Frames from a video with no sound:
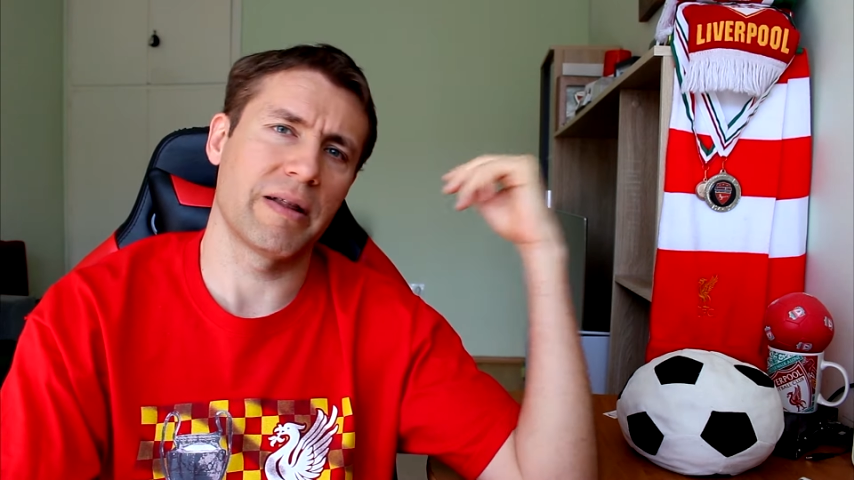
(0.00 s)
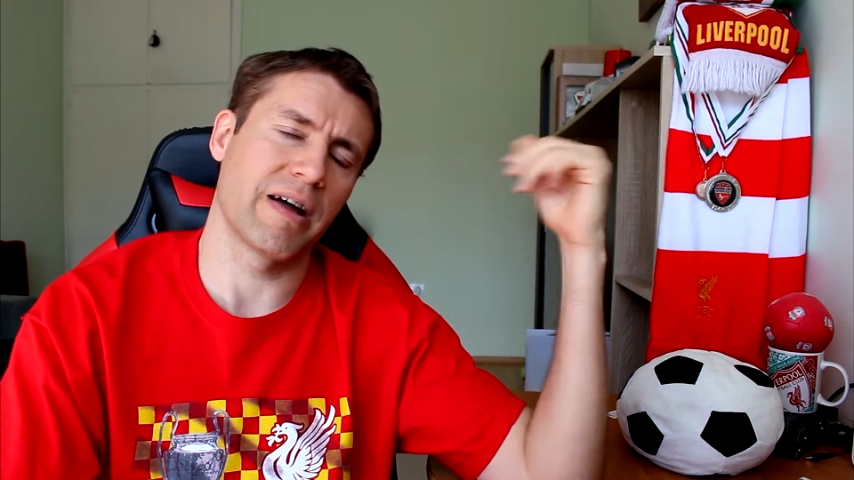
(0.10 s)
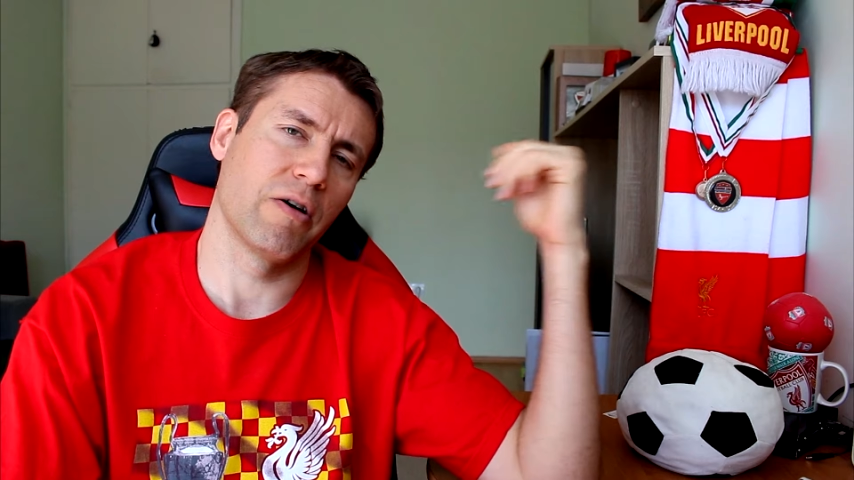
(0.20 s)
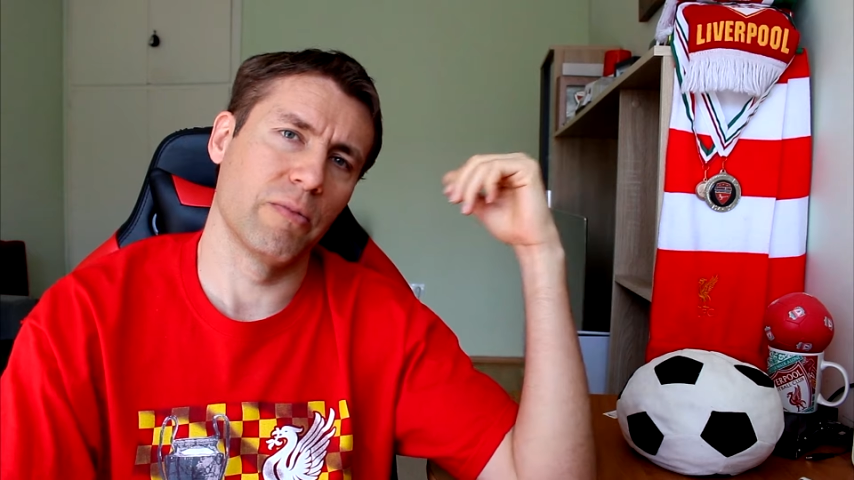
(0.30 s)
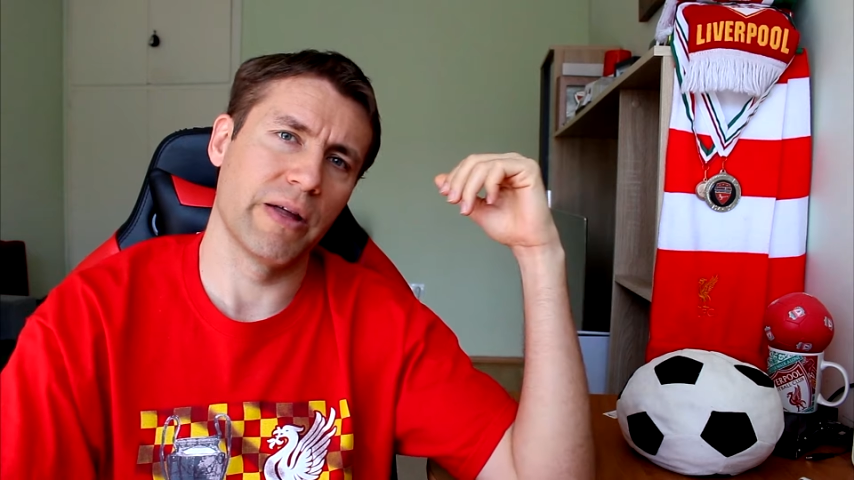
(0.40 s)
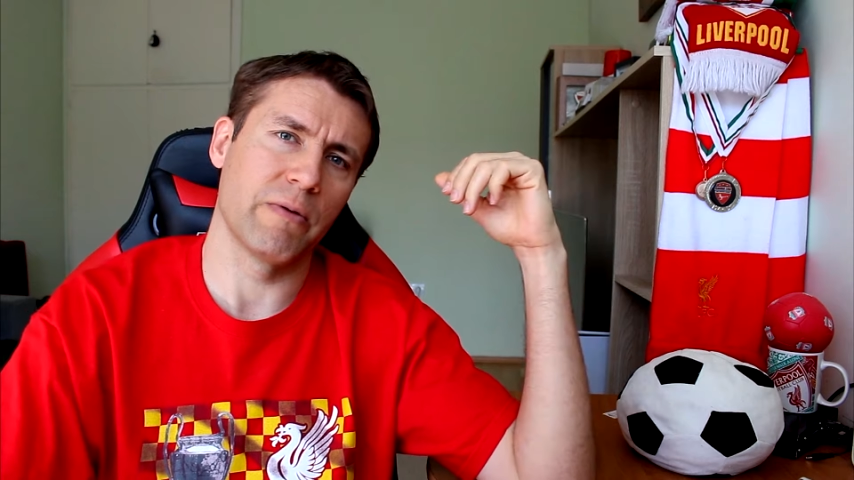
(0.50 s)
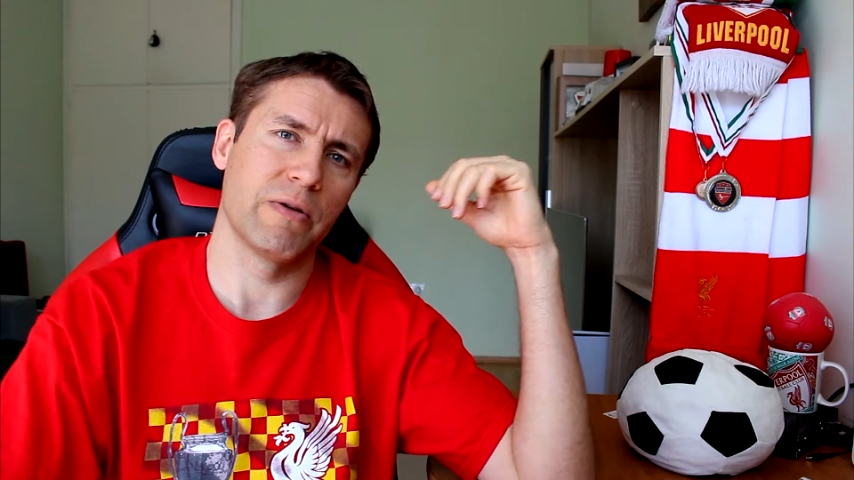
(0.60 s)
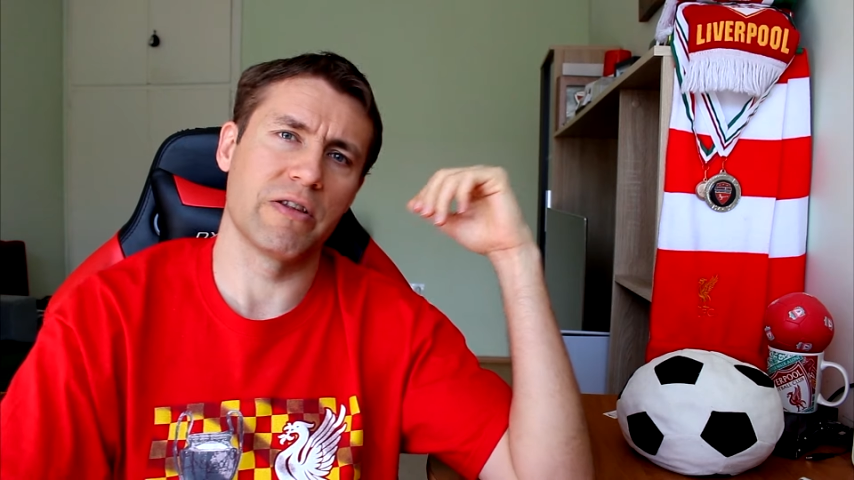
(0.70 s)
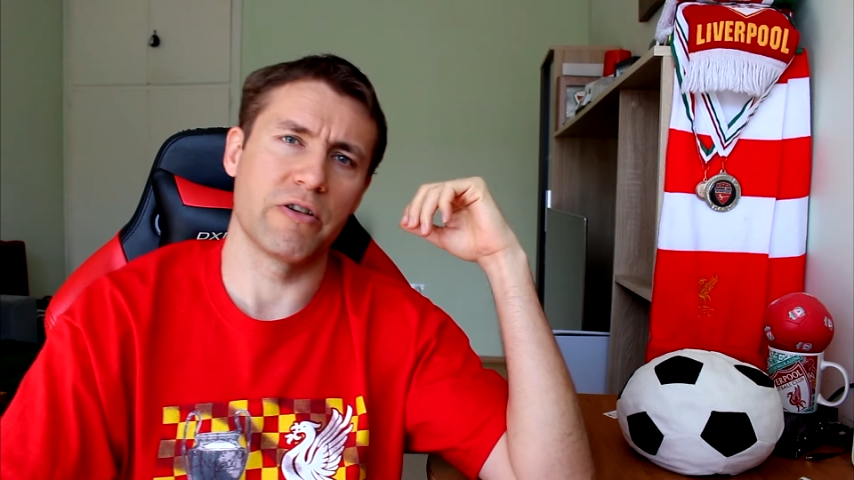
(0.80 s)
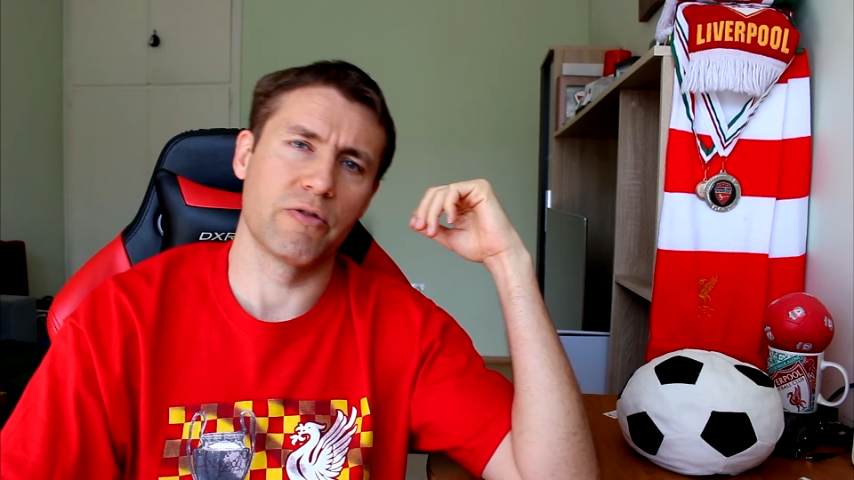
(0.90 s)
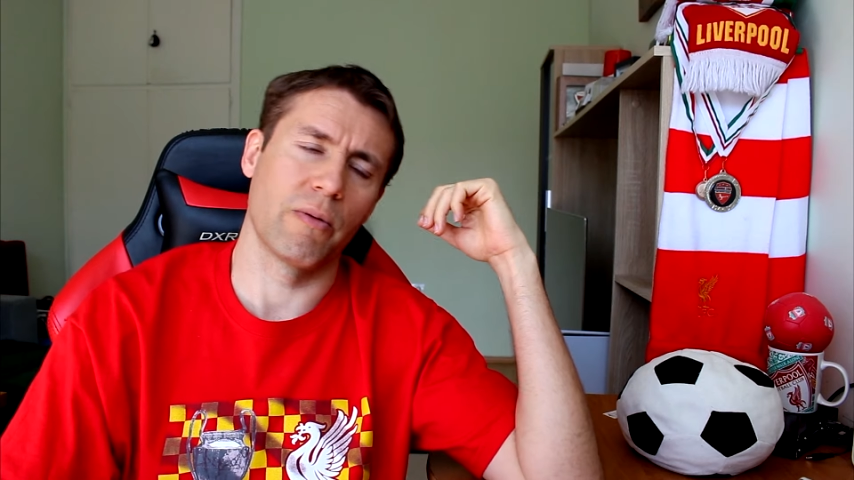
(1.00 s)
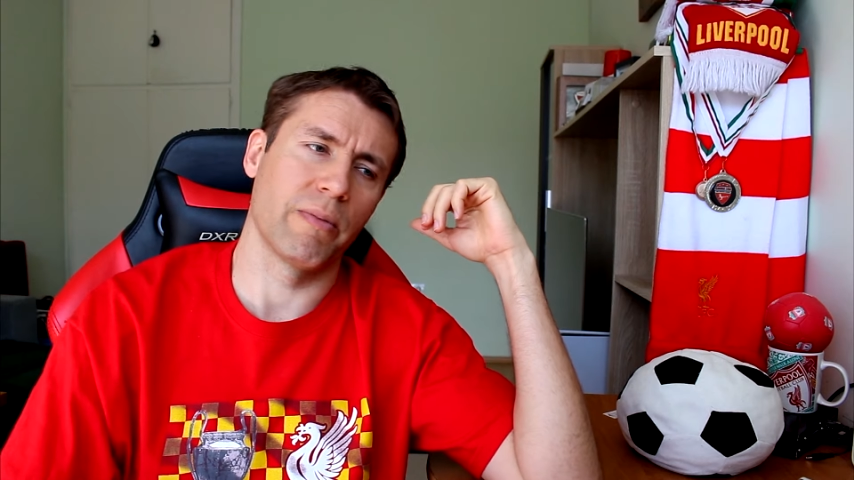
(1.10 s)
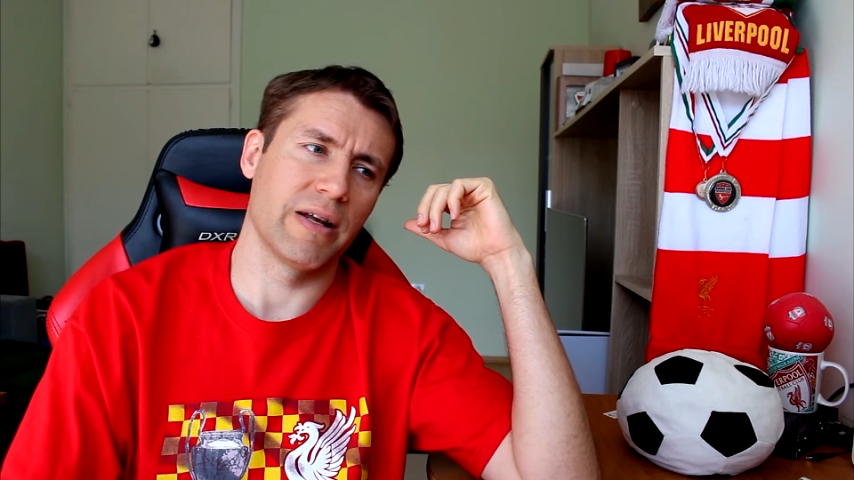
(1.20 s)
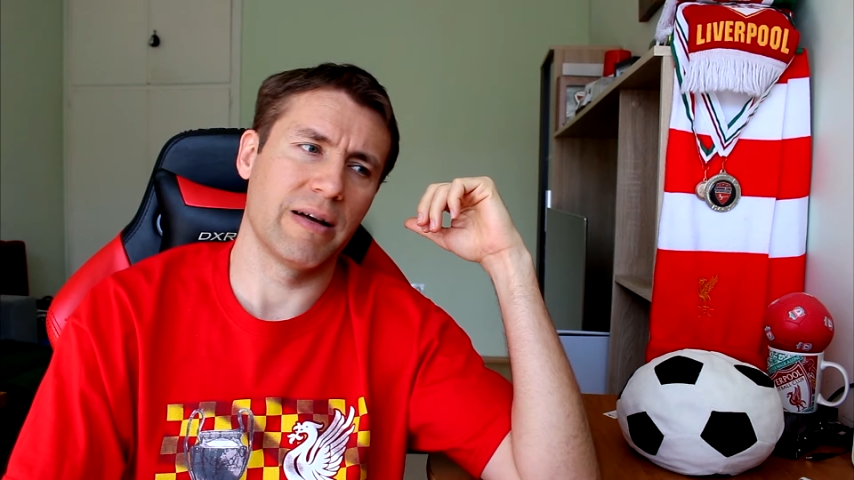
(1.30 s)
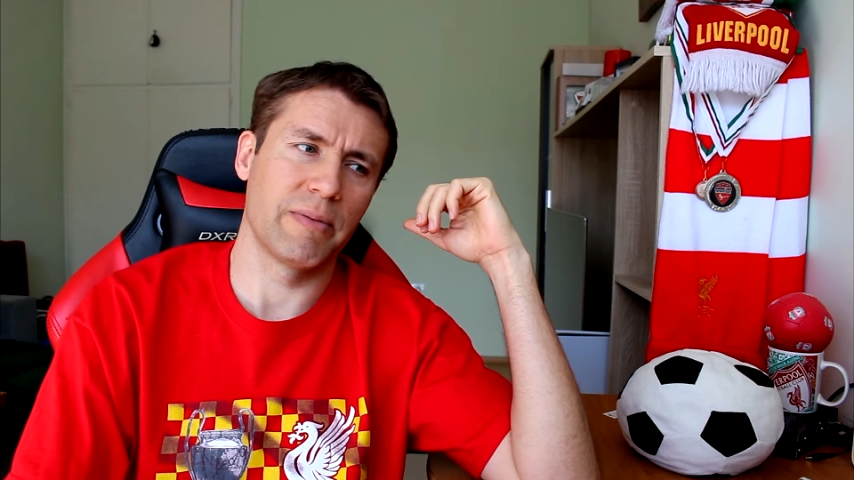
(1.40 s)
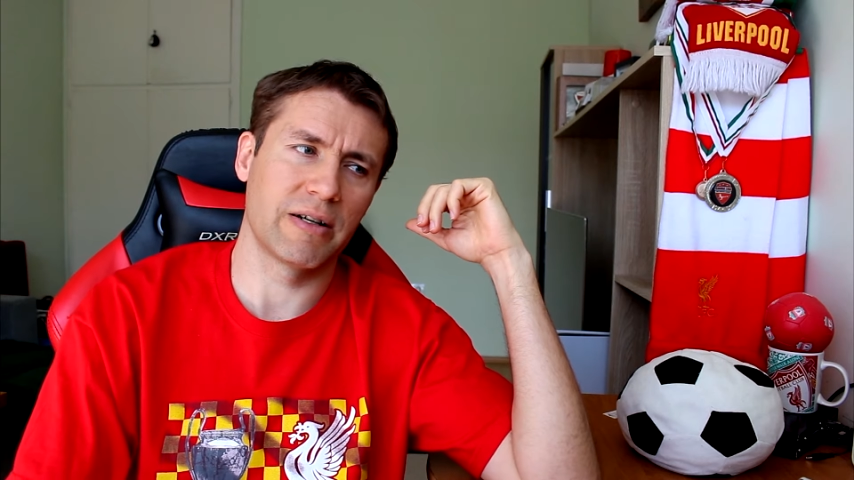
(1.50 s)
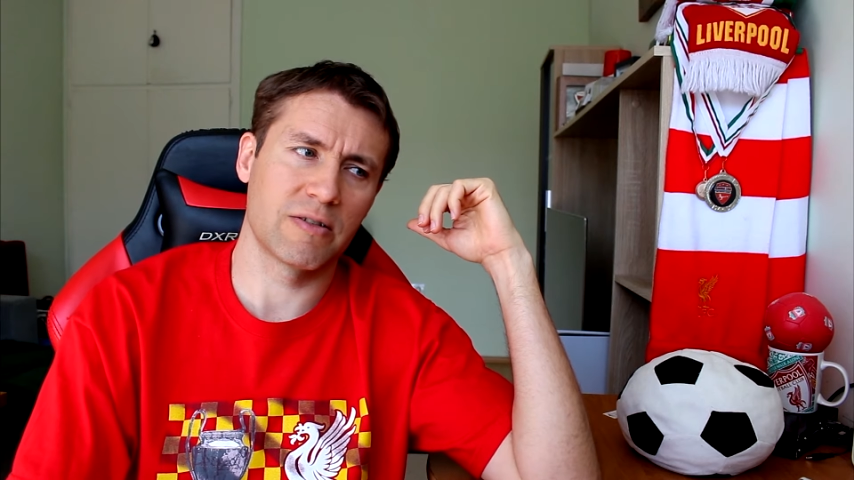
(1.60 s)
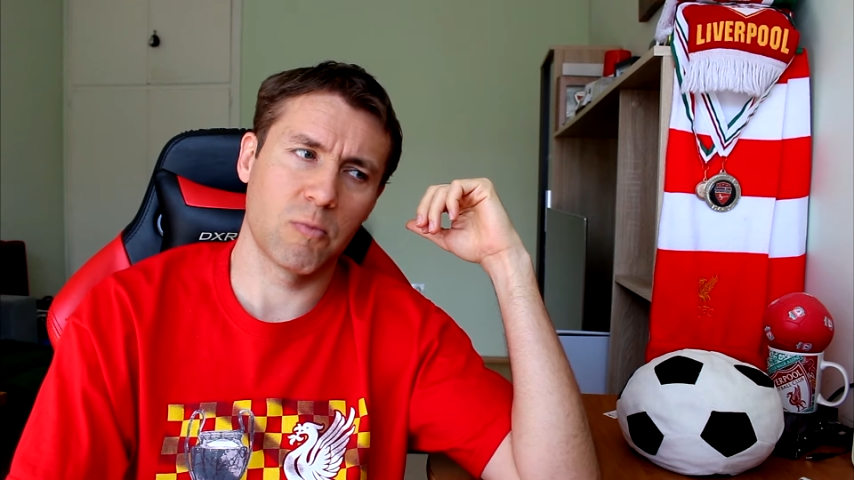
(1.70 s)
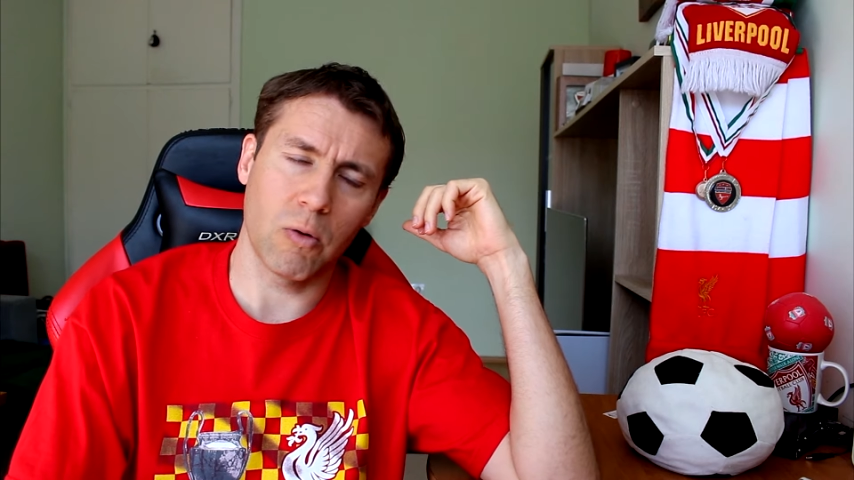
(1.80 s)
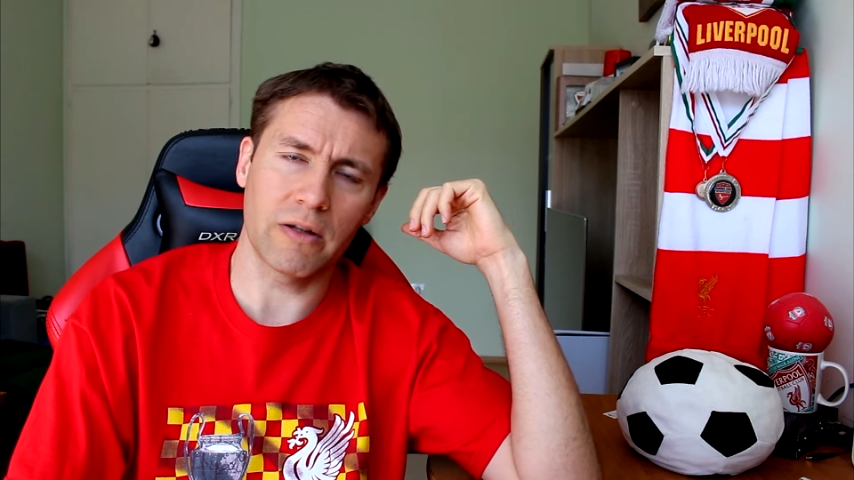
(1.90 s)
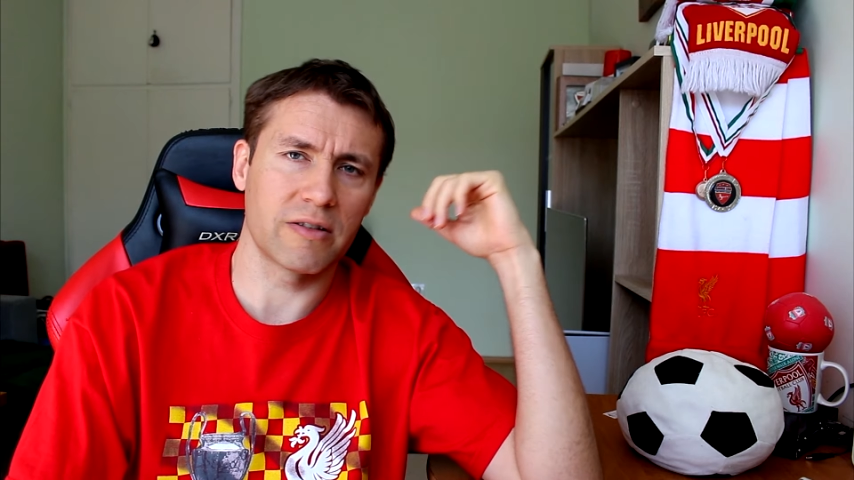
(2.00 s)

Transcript: and I hope they win the Europa League because what